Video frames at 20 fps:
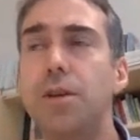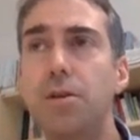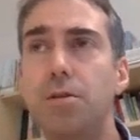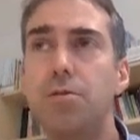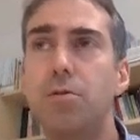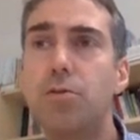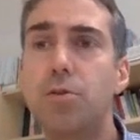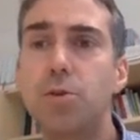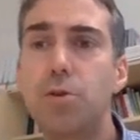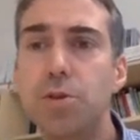
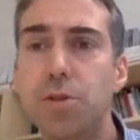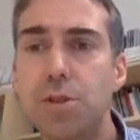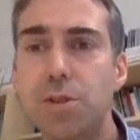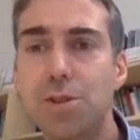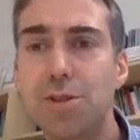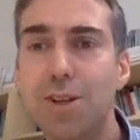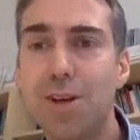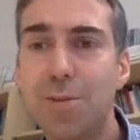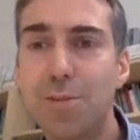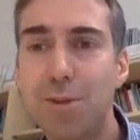There, of
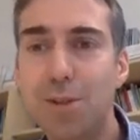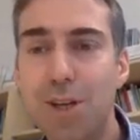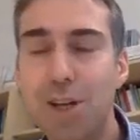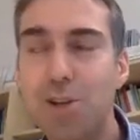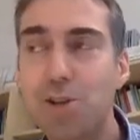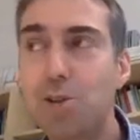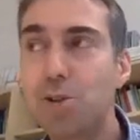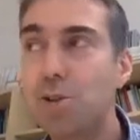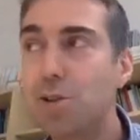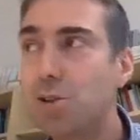course, is that
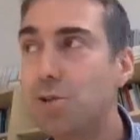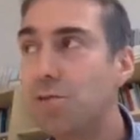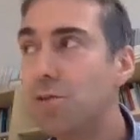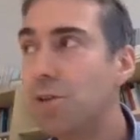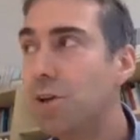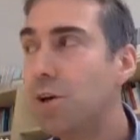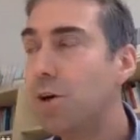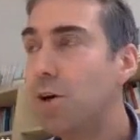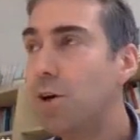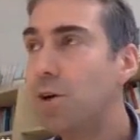
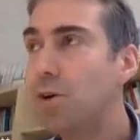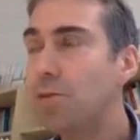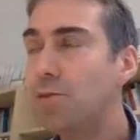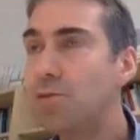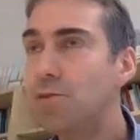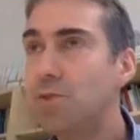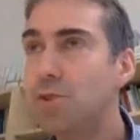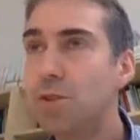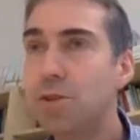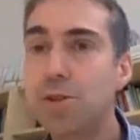potential
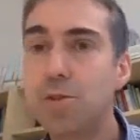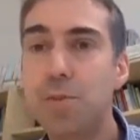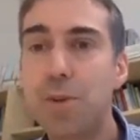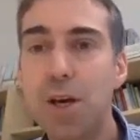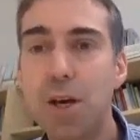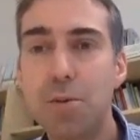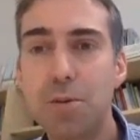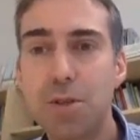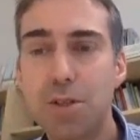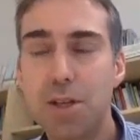of students
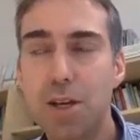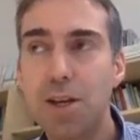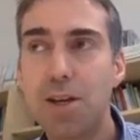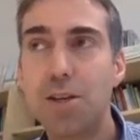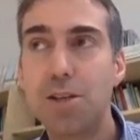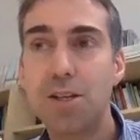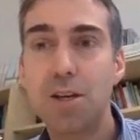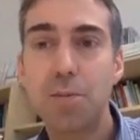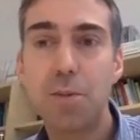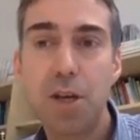being able to
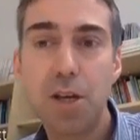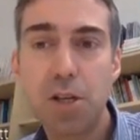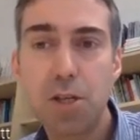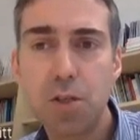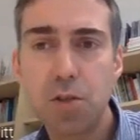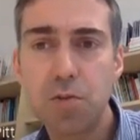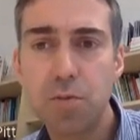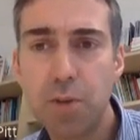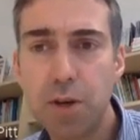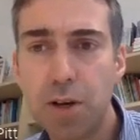take
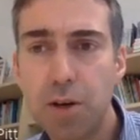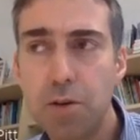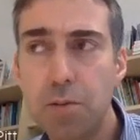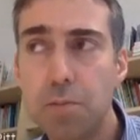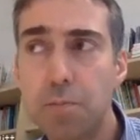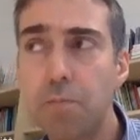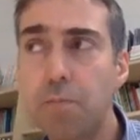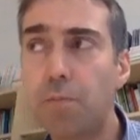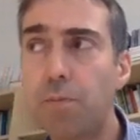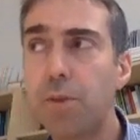examinations from
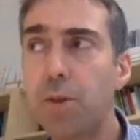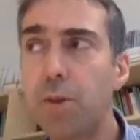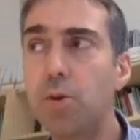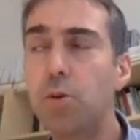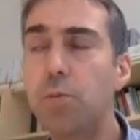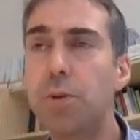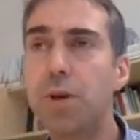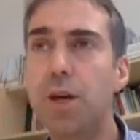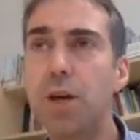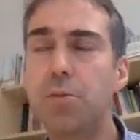home,
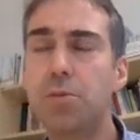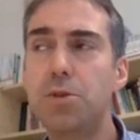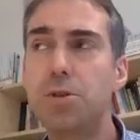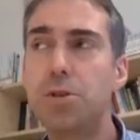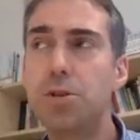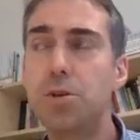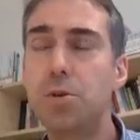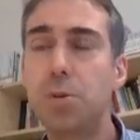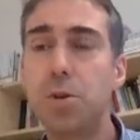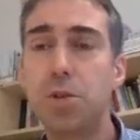or being able
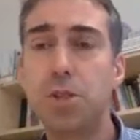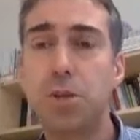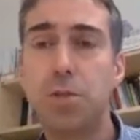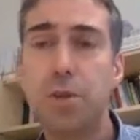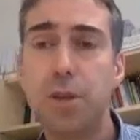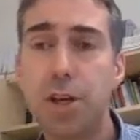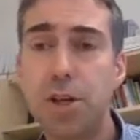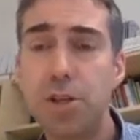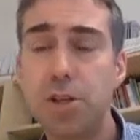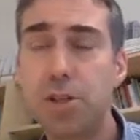to do
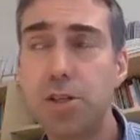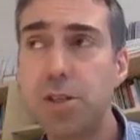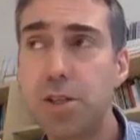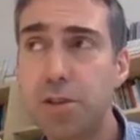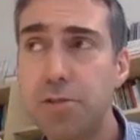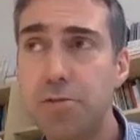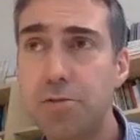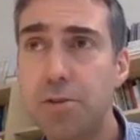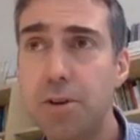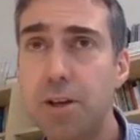
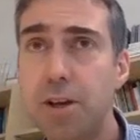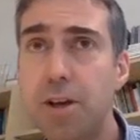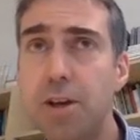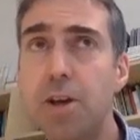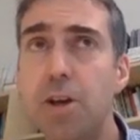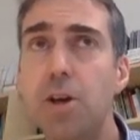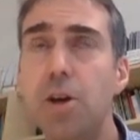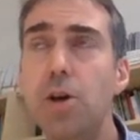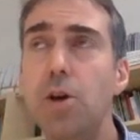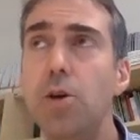examinations
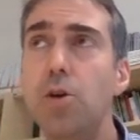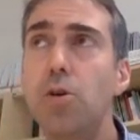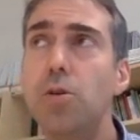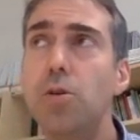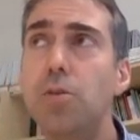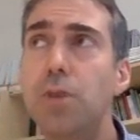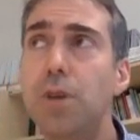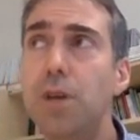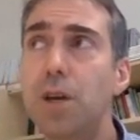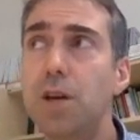differently,
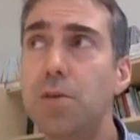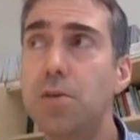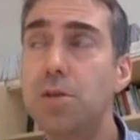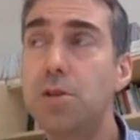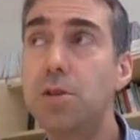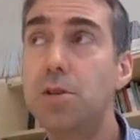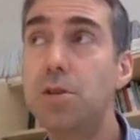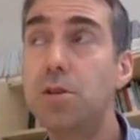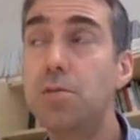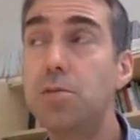or being
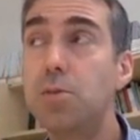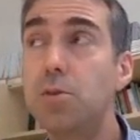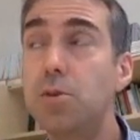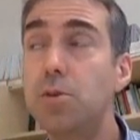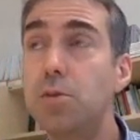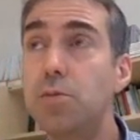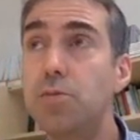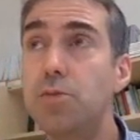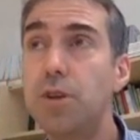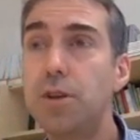able to do
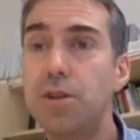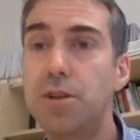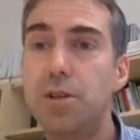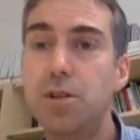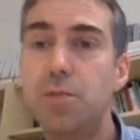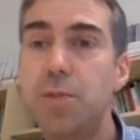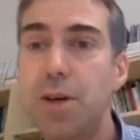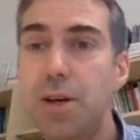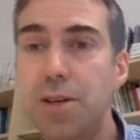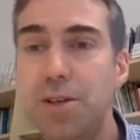more
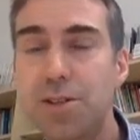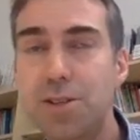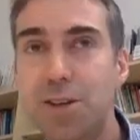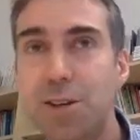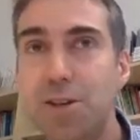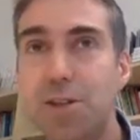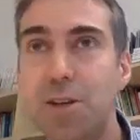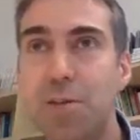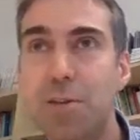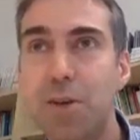
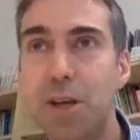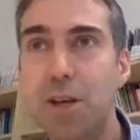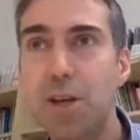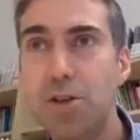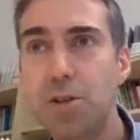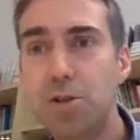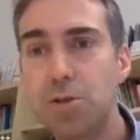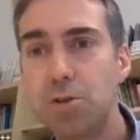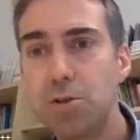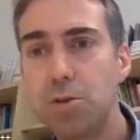practice-based
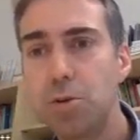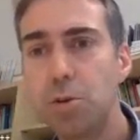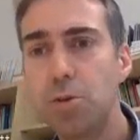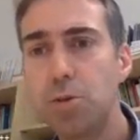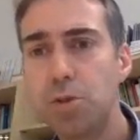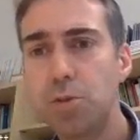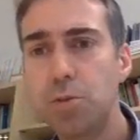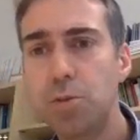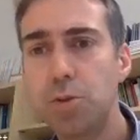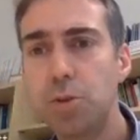examinations
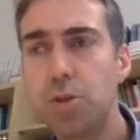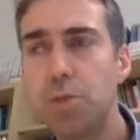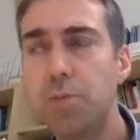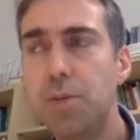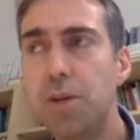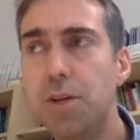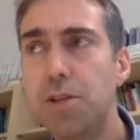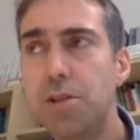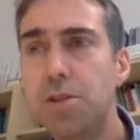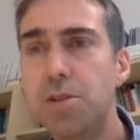or
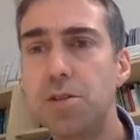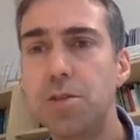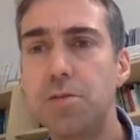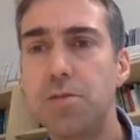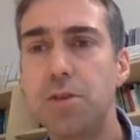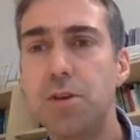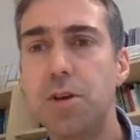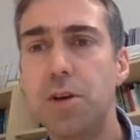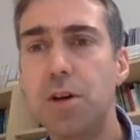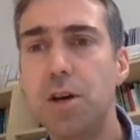smaller pieces
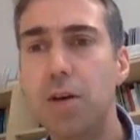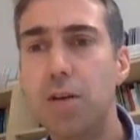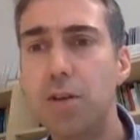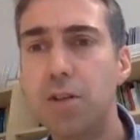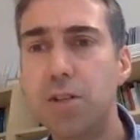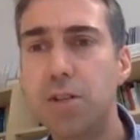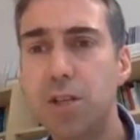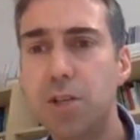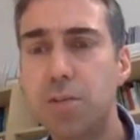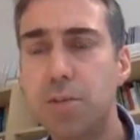of
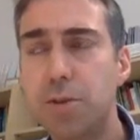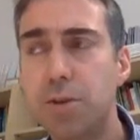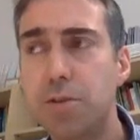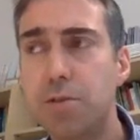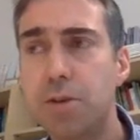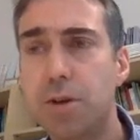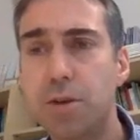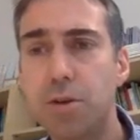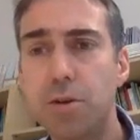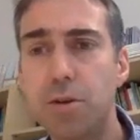
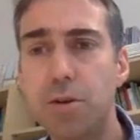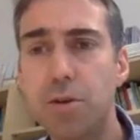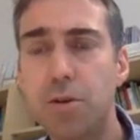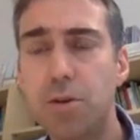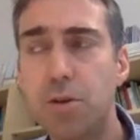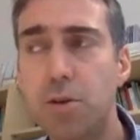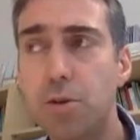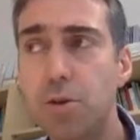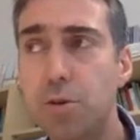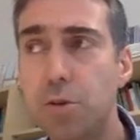assessment throughout
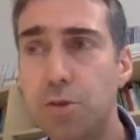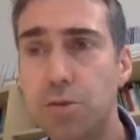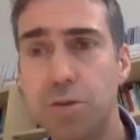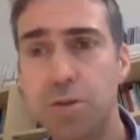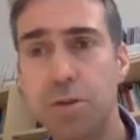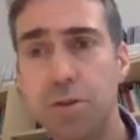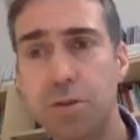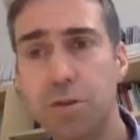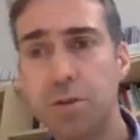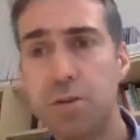the course
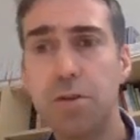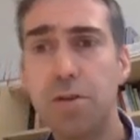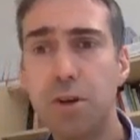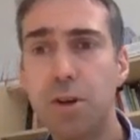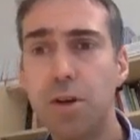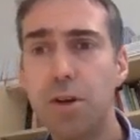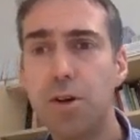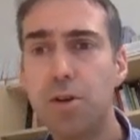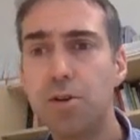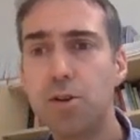rather
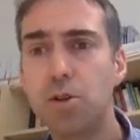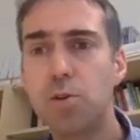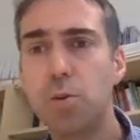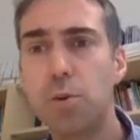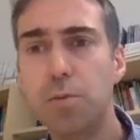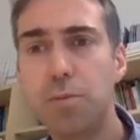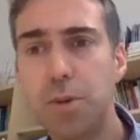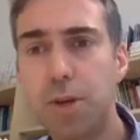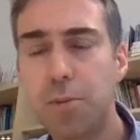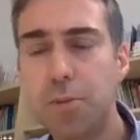than
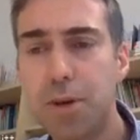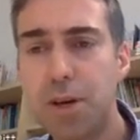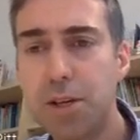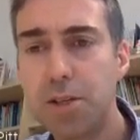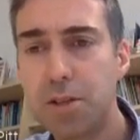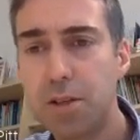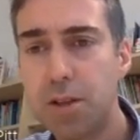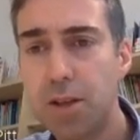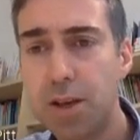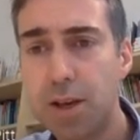just one big
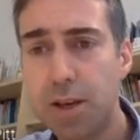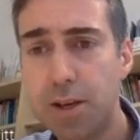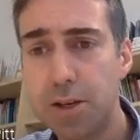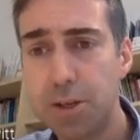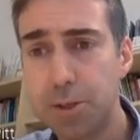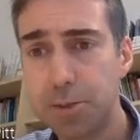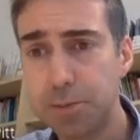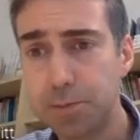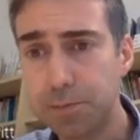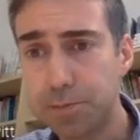piece at the
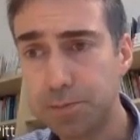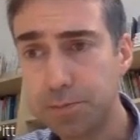end.